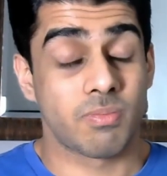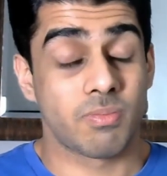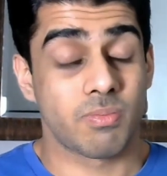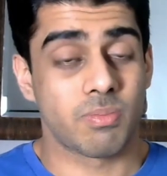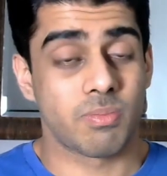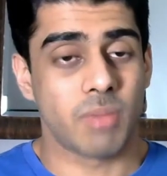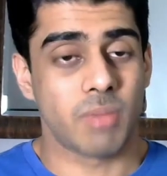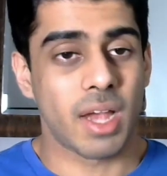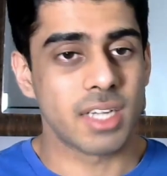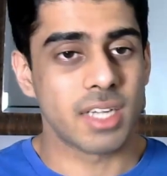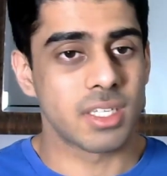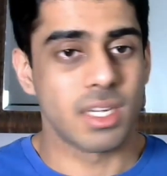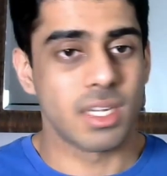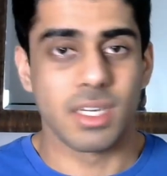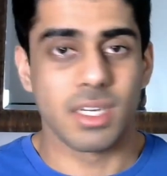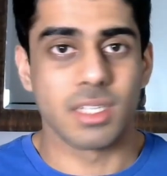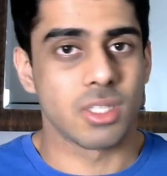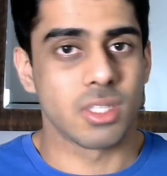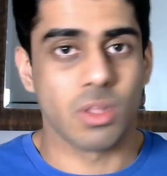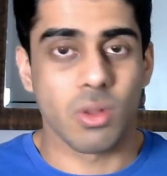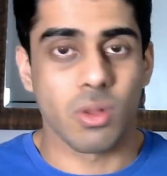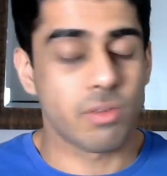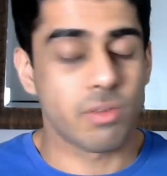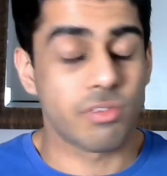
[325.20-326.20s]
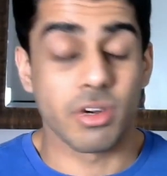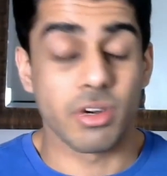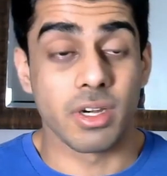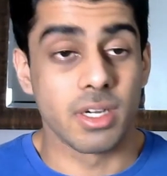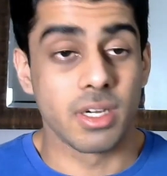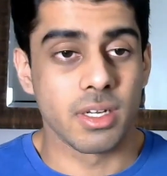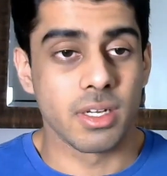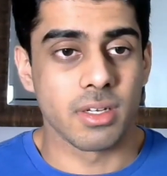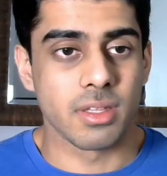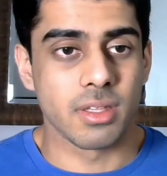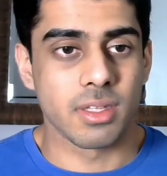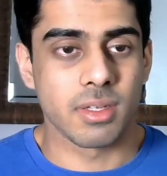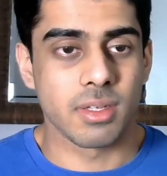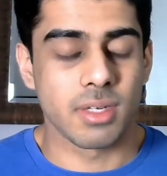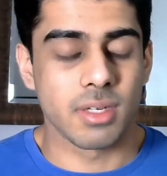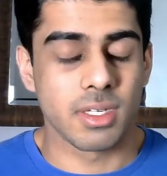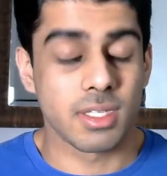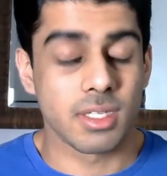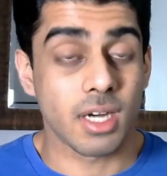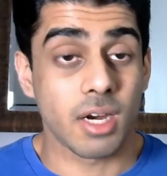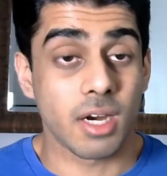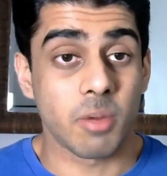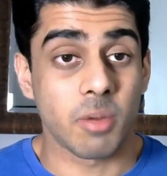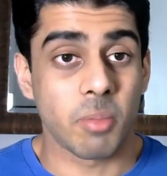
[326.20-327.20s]
Actually, he doesn't look for Ignil in the
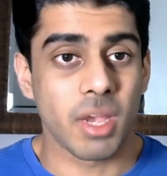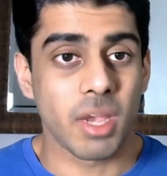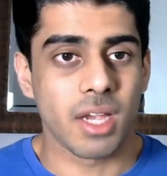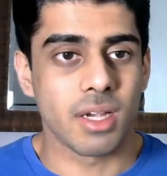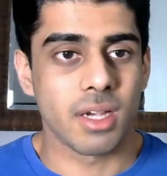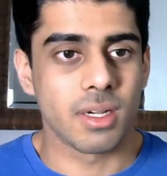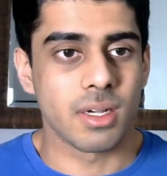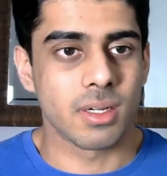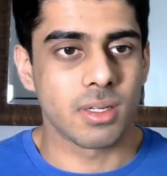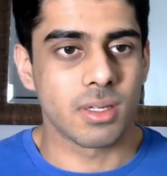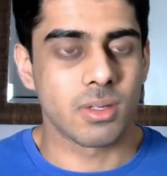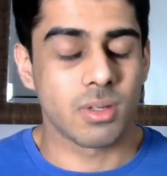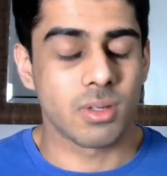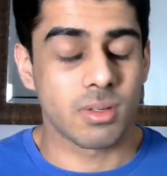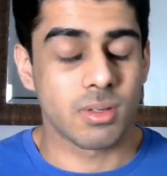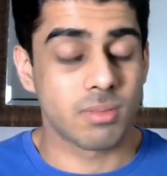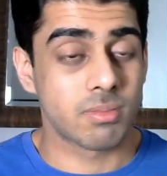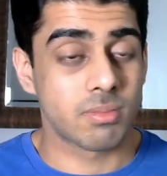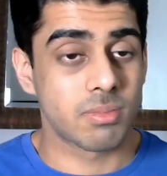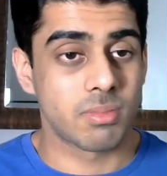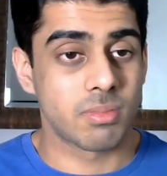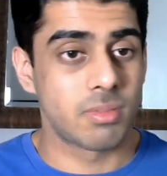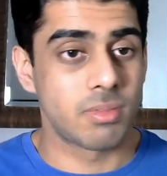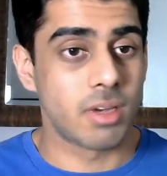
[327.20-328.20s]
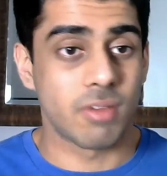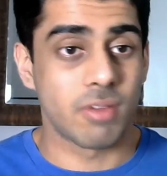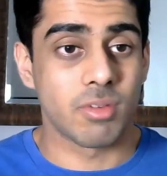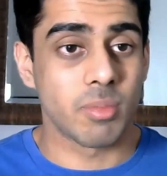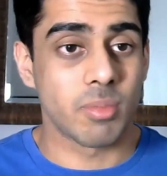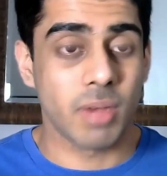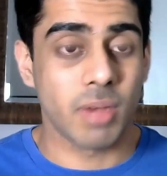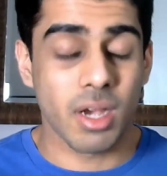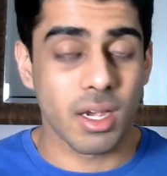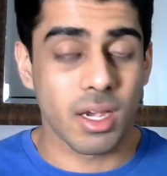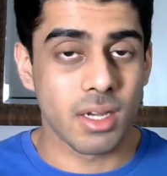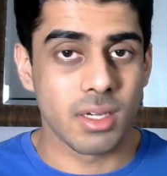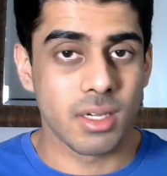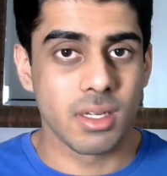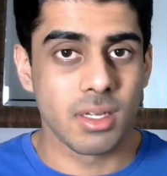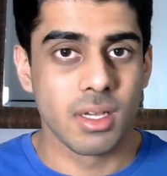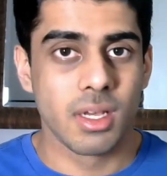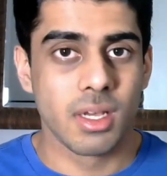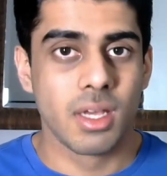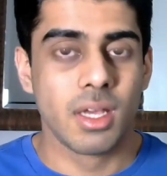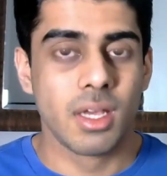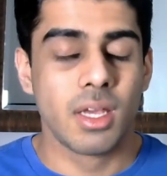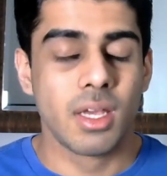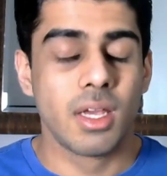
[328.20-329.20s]
entire manga. Never mind.
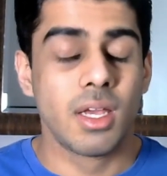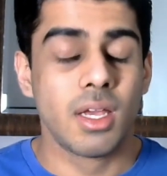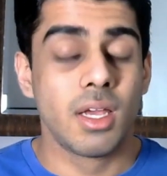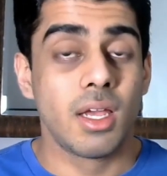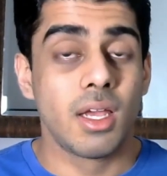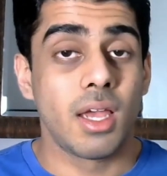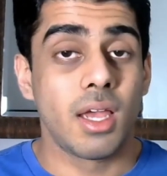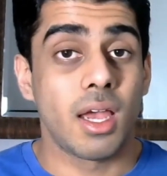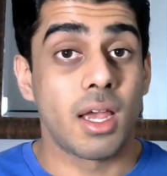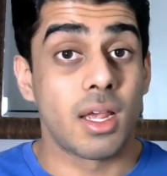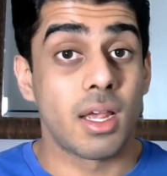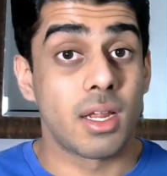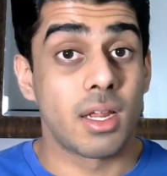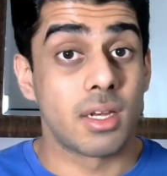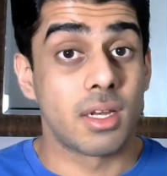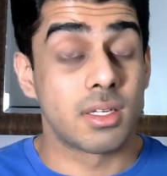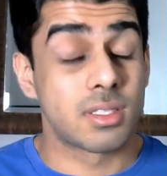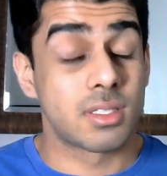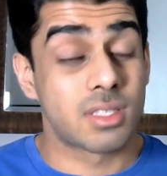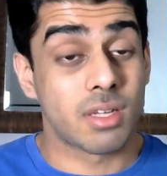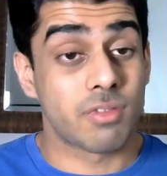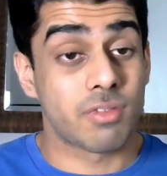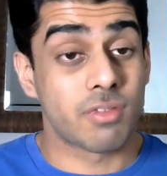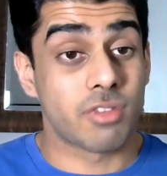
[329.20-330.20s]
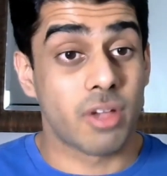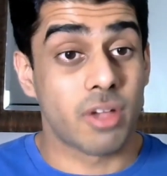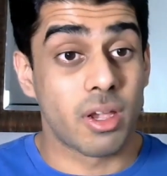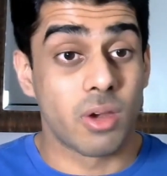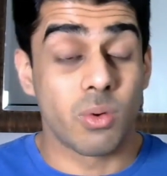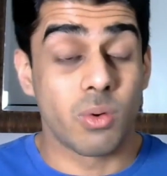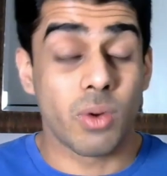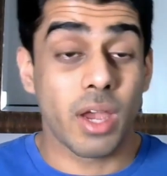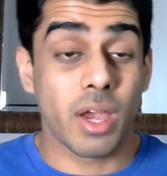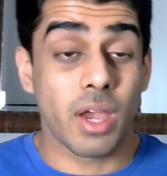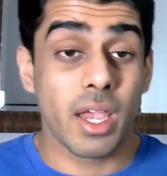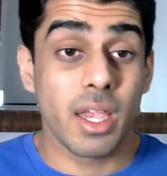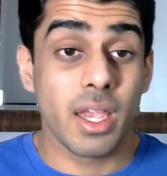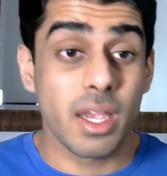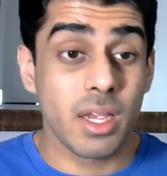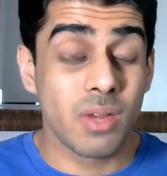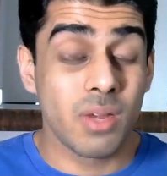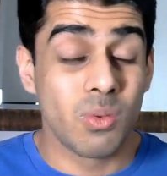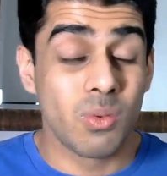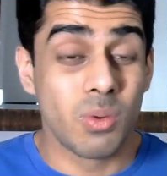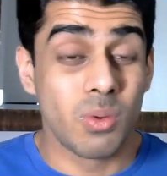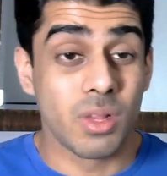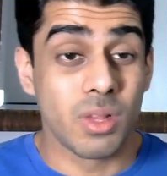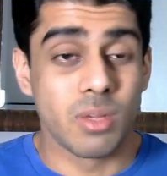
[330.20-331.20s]
And stuff like Gray
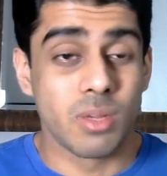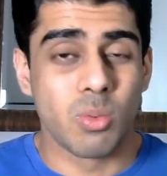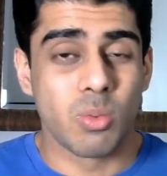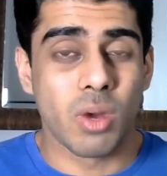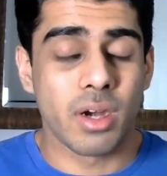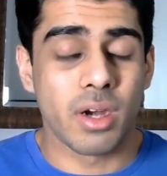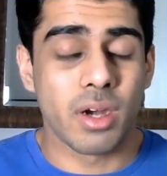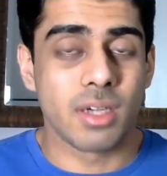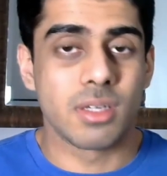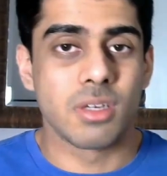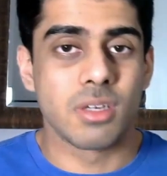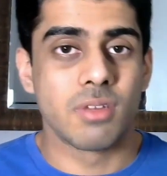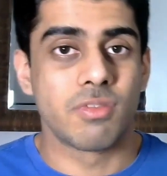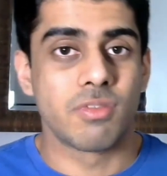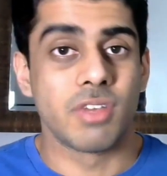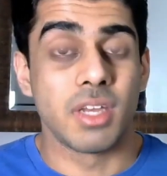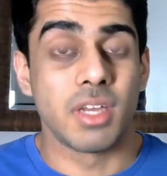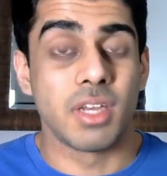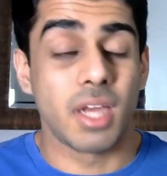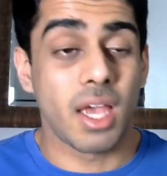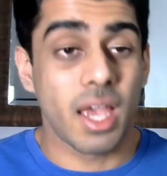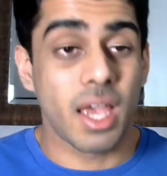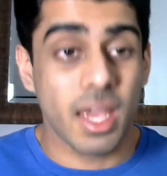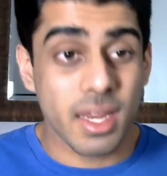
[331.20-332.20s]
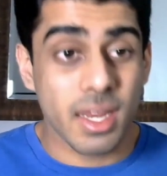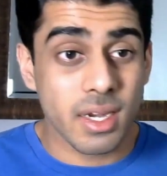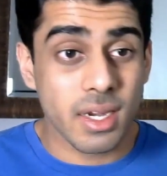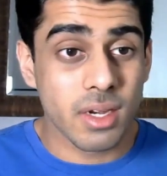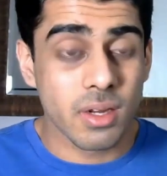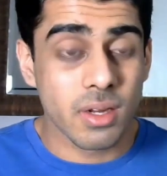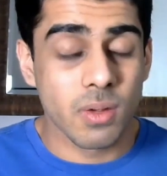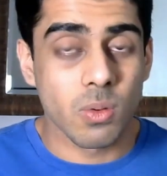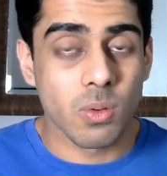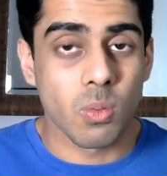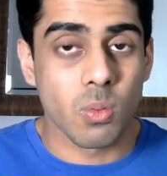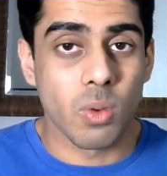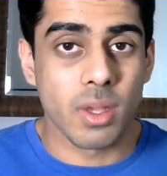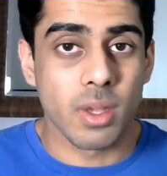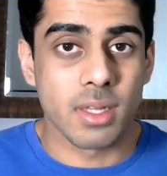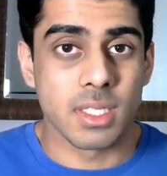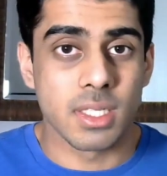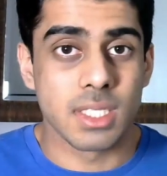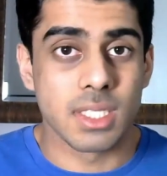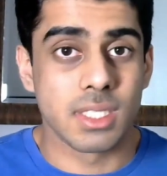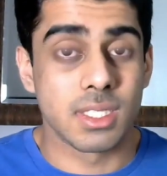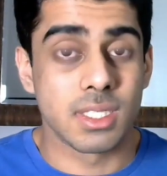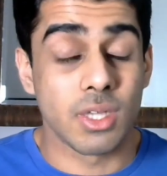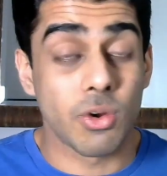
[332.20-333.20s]
really wanting to defeat End when
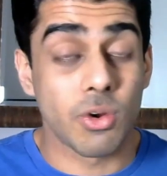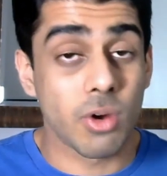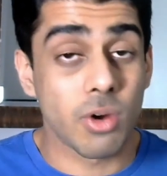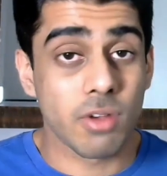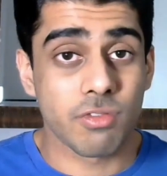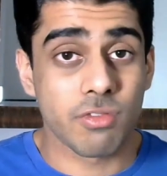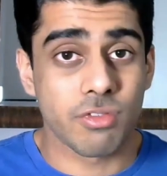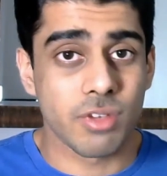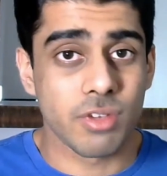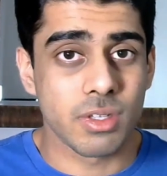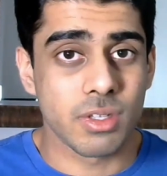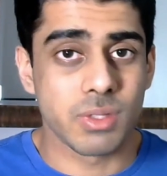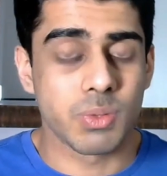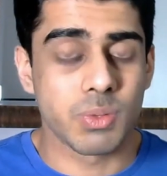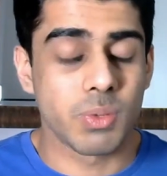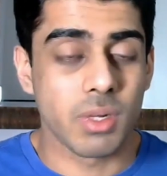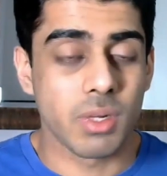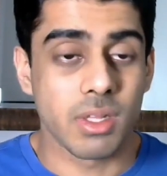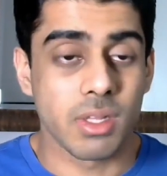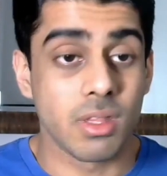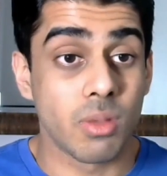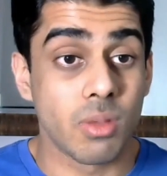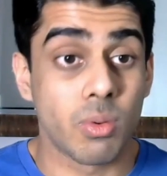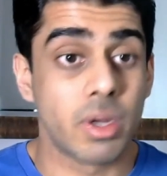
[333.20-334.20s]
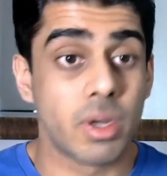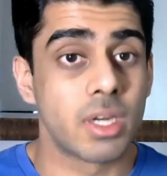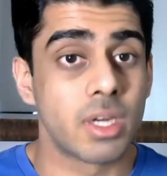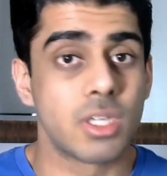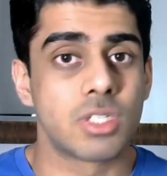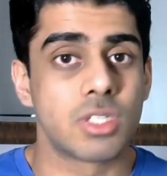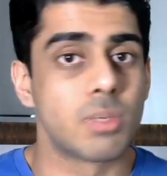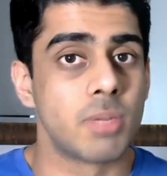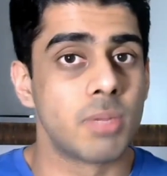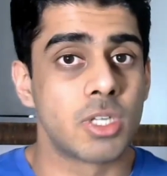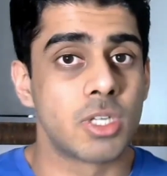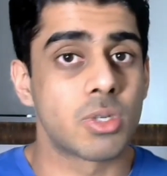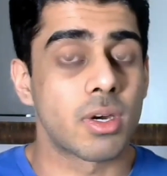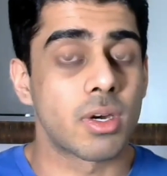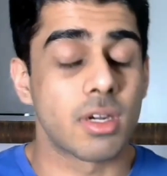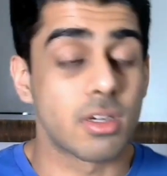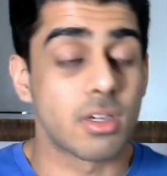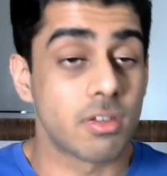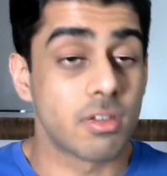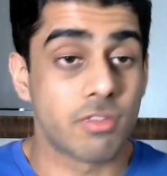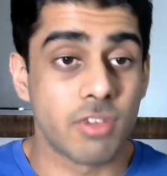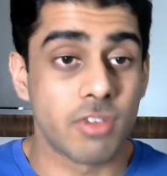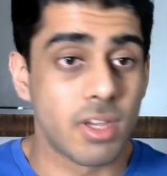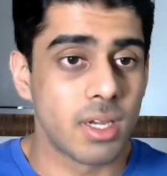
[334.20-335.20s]
Xerath is really the one he should be trying to
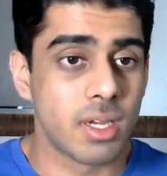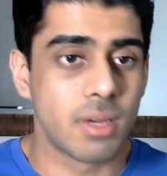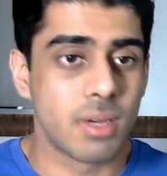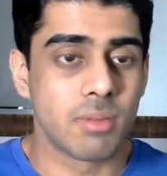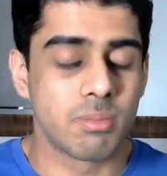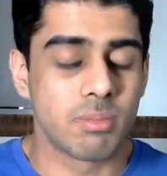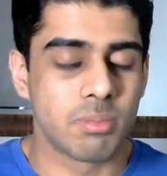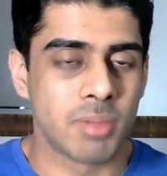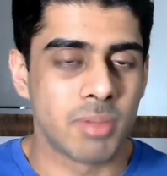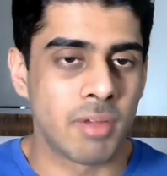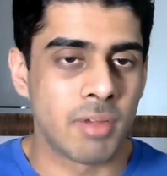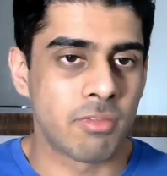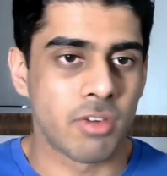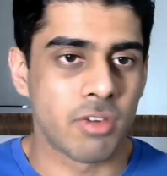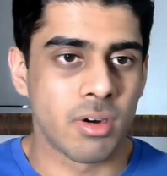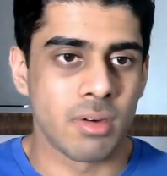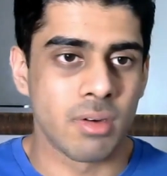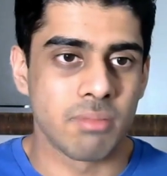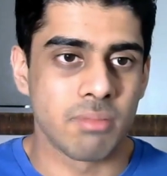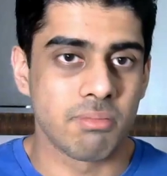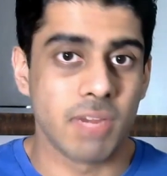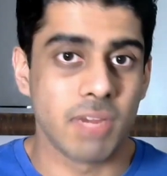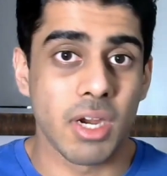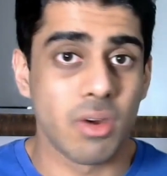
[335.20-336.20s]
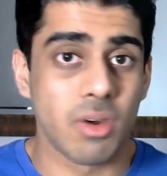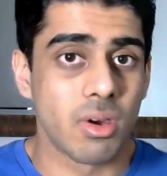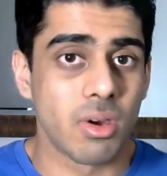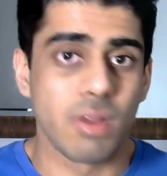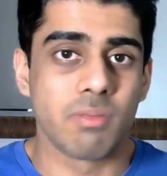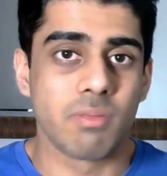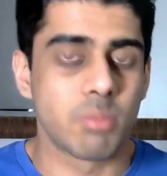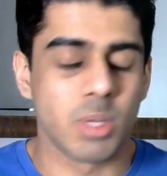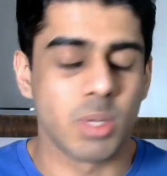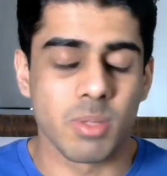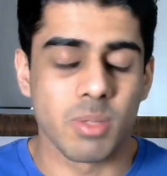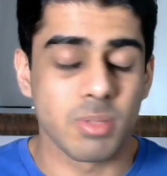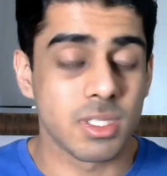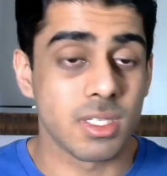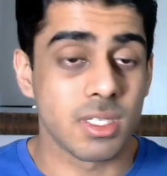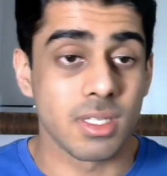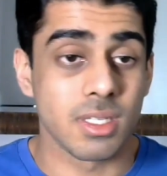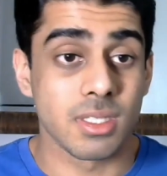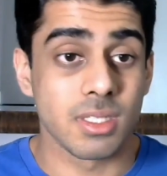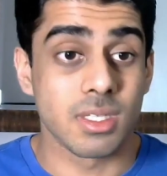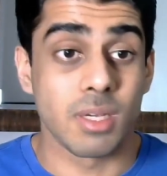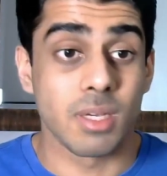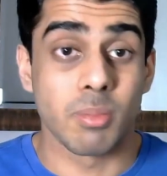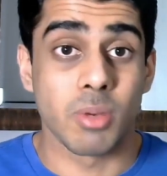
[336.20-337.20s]
defeat, but for narrative
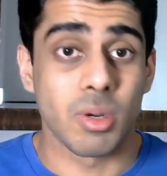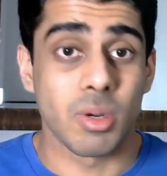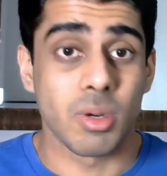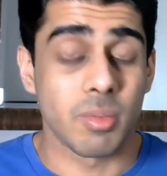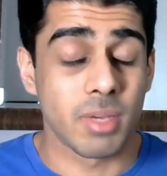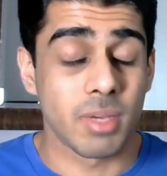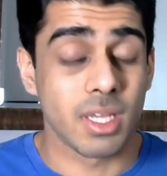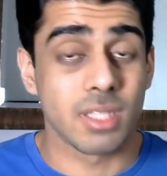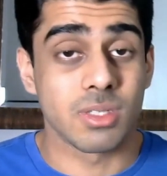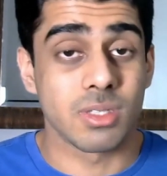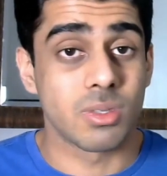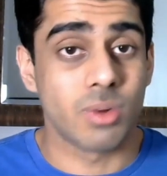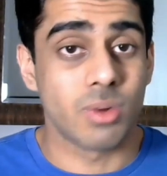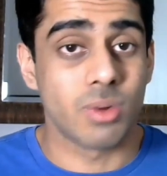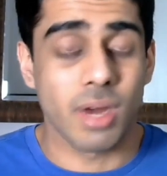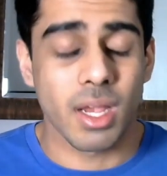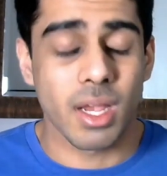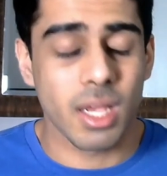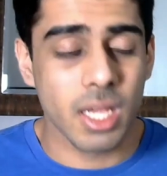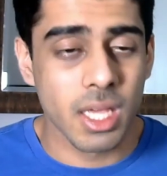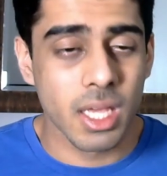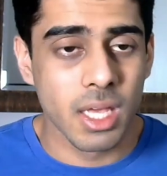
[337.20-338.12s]
purposes, he put him against Gray.